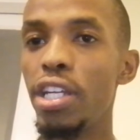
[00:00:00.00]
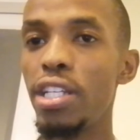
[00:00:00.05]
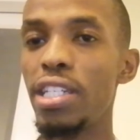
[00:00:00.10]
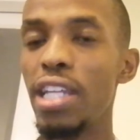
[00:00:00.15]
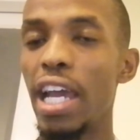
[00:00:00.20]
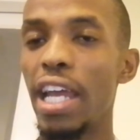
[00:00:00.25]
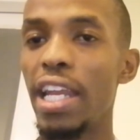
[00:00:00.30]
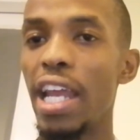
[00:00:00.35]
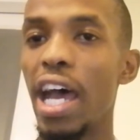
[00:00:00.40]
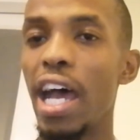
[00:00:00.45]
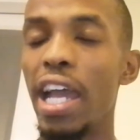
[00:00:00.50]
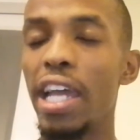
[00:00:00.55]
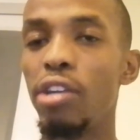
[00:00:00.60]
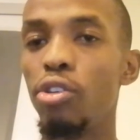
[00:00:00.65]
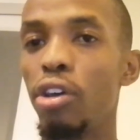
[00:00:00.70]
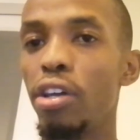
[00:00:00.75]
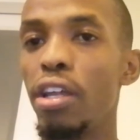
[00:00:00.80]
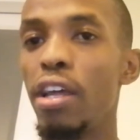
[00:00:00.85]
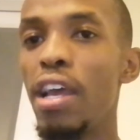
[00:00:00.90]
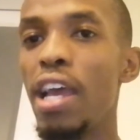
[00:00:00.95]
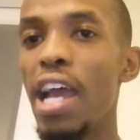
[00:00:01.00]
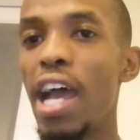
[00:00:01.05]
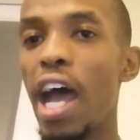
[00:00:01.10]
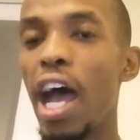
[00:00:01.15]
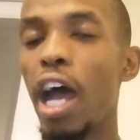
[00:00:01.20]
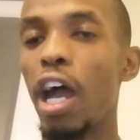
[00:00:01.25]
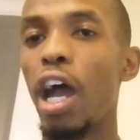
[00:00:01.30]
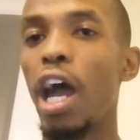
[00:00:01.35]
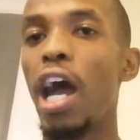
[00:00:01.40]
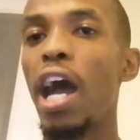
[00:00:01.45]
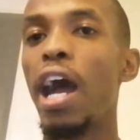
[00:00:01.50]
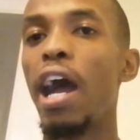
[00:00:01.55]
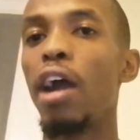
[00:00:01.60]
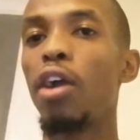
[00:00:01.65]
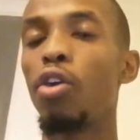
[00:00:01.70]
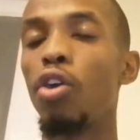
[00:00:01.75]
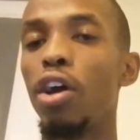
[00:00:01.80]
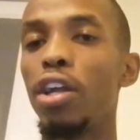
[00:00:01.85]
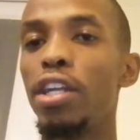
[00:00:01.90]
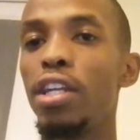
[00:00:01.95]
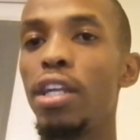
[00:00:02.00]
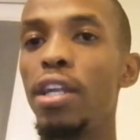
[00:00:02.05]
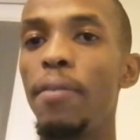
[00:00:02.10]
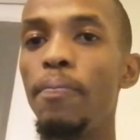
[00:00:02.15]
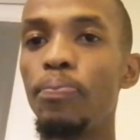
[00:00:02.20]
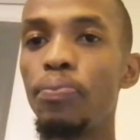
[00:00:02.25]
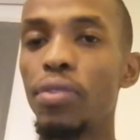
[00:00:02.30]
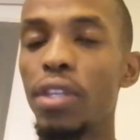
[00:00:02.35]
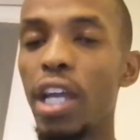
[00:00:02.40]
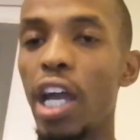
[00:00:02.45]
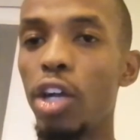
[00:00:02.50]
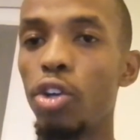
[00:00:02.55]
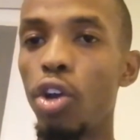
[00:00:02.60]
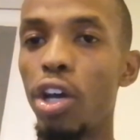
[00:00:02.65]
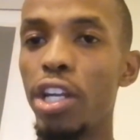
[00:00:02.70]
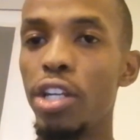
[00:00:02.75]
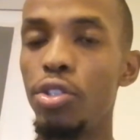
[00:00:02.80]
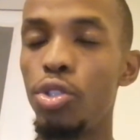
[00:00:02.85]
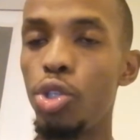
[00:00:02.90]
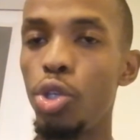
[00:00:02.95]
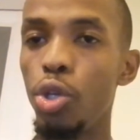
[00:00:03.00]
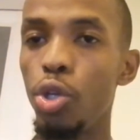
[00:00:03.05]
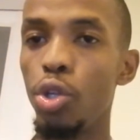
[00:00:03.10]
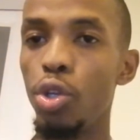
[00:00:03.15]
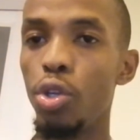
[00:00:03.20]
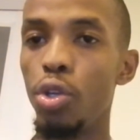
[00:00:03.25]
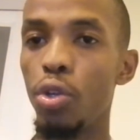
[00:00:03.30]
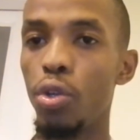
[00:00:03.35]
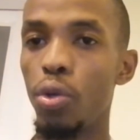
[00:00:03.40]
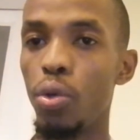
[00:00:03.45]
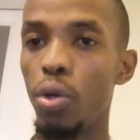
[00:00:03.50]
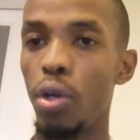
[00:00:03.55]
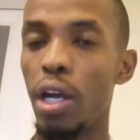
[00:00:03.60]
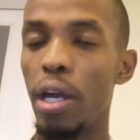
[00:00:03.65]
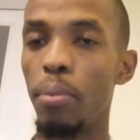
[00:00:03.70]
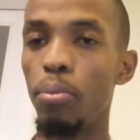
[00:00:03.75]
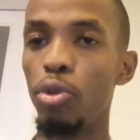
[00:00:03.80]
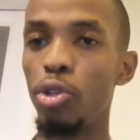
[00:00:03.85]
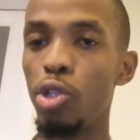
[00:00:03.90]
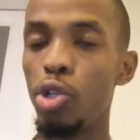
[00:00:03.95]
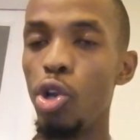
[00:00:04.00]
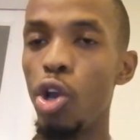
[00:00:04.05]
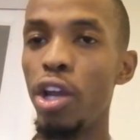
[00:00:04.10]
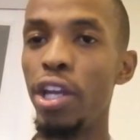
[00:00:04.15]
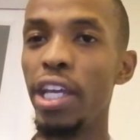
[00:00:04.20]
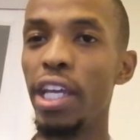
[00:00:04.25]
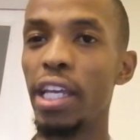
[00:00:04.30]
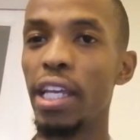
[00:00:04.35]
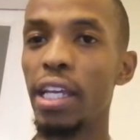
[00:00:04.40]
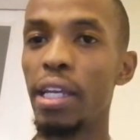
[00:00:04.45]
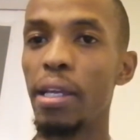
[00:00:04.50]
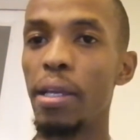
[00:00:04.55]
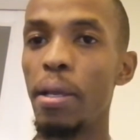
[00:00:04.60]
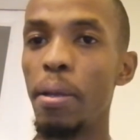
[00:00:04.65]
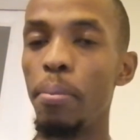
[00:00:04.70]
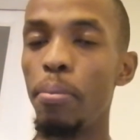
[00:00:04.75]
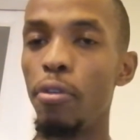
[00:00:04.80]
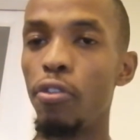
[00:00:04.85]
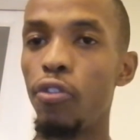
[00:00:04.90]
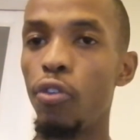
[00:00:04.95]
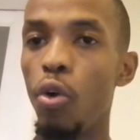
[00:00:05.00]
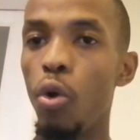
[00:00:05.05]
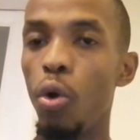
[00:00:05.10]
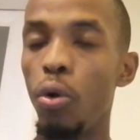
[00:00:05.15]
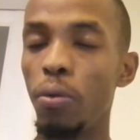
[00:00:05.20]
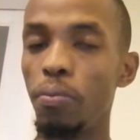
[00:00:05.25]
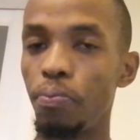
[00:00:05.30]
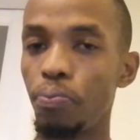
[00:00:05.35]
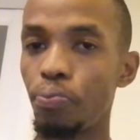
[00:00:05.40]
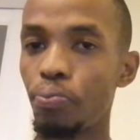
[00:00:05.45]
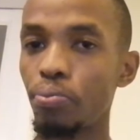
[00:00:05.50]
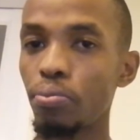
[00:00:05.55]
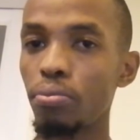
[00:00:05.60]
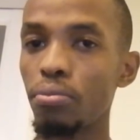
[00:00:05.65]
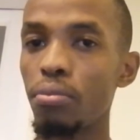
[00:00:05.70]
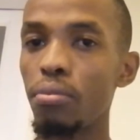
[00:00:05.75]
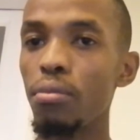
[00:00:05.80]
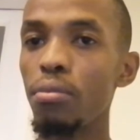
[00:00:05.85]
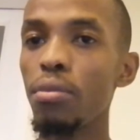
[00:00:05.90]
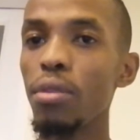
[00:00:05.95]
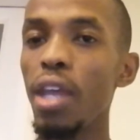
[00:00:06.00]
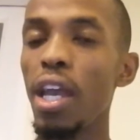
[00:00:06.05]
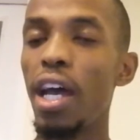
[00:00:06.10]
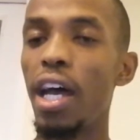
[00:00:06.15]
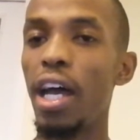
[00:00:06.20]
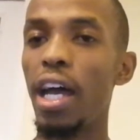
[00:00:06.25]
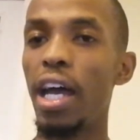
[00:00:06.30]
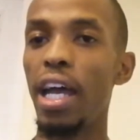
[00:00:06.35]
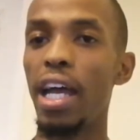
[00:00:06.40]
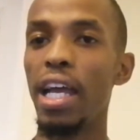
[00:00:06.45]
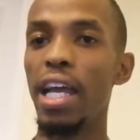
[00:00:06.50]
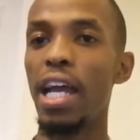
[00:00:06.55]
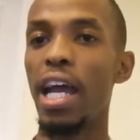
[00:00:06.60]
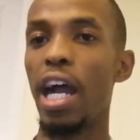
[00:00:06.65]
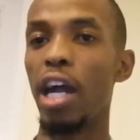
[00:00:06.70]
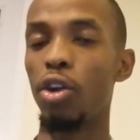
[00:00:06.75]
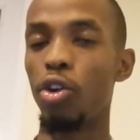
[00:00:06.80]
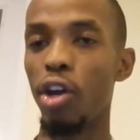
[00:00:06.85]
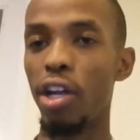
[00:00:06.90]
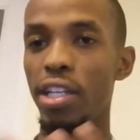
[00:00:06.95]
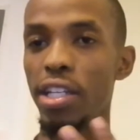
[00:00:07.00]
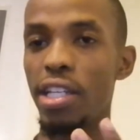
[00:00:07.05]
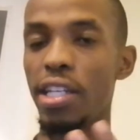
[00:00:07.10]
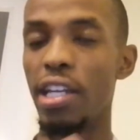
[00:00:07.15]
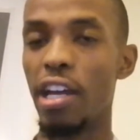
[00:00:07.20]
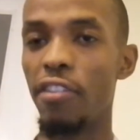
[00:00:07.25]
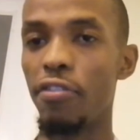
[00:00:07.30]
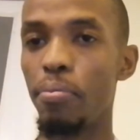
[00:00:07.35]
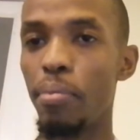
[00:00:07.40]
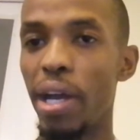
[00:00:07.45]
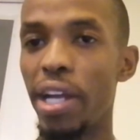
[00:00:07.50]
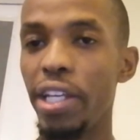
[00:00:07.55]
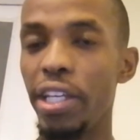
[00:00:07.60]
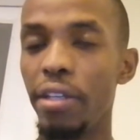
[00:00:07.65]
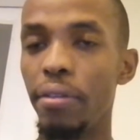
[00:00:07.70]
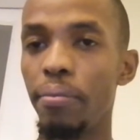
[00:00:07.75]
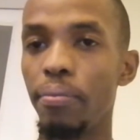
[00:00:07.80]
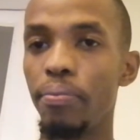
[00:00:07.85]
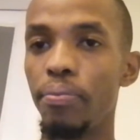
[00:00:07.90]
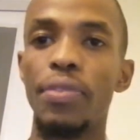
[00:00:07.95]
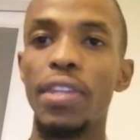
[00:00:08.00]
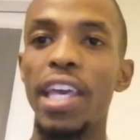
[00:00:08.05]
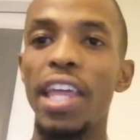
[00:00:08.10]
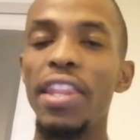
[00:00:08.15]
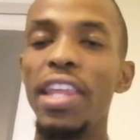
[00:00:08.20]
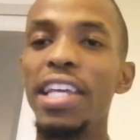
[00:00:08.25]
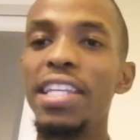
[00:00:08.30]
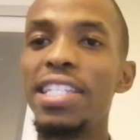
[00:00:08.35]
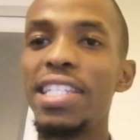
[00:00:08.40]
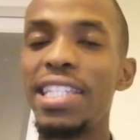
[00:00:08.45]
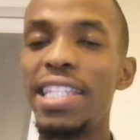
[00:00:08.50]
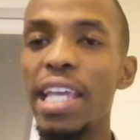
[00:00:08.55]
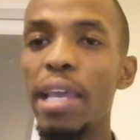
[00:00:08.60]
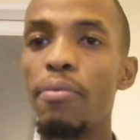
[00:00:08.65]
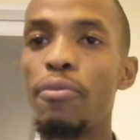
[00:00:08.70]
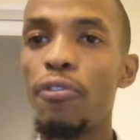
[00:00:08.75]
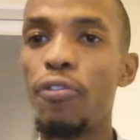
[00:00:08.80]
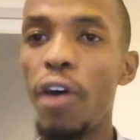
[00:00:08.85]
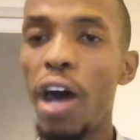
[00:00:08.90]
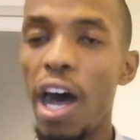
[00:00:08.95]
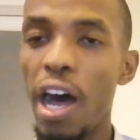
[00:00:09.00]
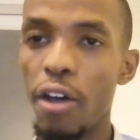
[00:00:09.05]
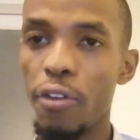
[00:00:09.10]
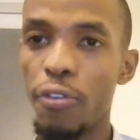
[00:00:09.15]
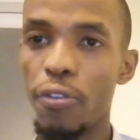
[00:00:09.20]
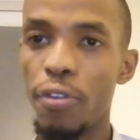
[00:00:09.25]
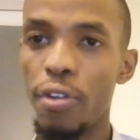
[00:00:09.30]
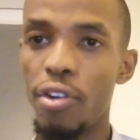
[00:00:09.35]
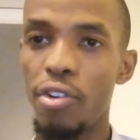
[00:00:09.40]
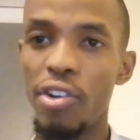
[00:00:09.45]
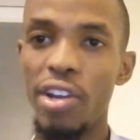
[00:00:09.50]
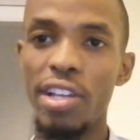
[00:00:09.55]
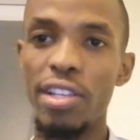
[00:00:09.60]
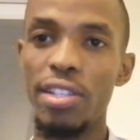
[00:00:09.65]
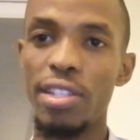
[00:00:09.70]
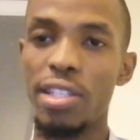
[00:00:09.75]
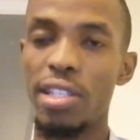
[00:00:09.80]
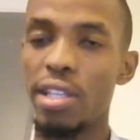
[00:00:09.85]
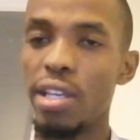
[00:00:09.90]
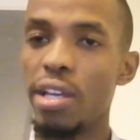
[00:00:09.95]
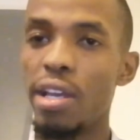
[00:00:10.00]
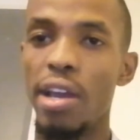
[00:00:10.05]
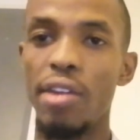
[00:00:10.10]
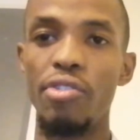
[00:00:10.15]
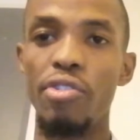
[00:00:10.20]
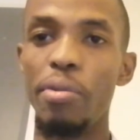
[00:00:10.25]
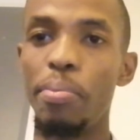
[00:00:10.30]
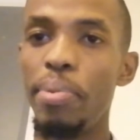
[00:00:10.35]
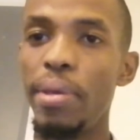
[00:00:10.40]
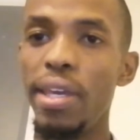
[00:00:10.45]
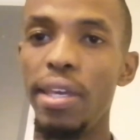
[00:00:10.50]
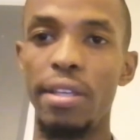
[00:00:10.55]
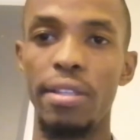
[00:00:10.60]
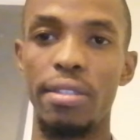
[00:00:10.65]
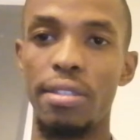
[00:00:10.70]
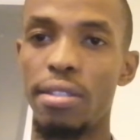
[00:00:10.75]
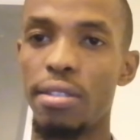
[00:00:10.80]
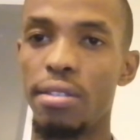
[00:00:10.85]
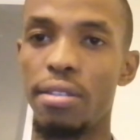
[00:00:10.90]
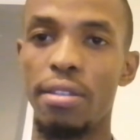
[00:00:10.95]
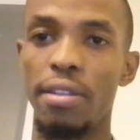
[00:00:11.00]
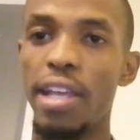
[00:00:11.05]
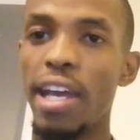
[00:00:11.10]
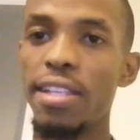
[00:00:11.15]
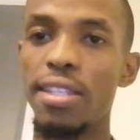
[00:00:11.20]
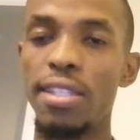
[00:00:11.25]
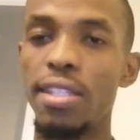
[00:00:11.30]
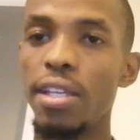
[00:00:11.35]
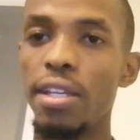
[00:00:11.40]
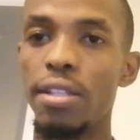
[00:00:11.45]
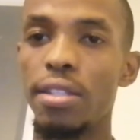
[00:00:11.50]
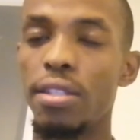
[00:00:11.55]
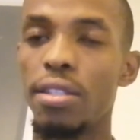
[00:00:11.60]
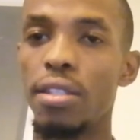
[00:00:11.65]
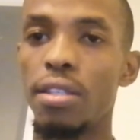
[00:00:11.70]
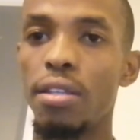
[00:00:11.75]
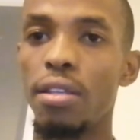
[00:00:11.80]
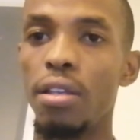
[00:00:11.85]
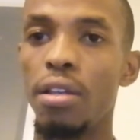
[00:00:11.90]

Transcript: it, and I got in tune with learning before I got enough money. And then step 5, rinse and repeat. That's it.